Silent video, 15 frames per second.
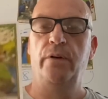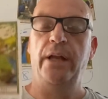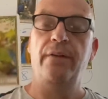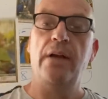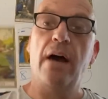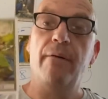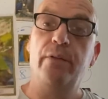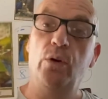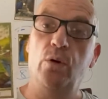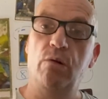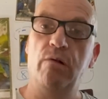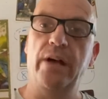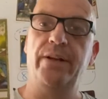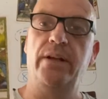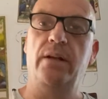if you haven't
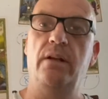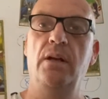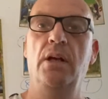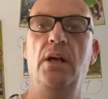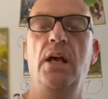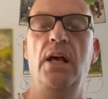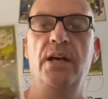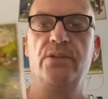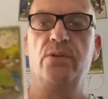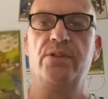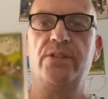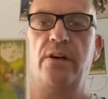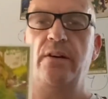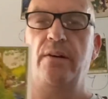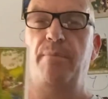already. It's
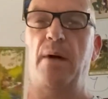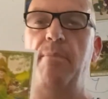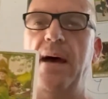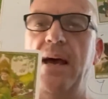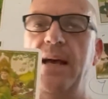also about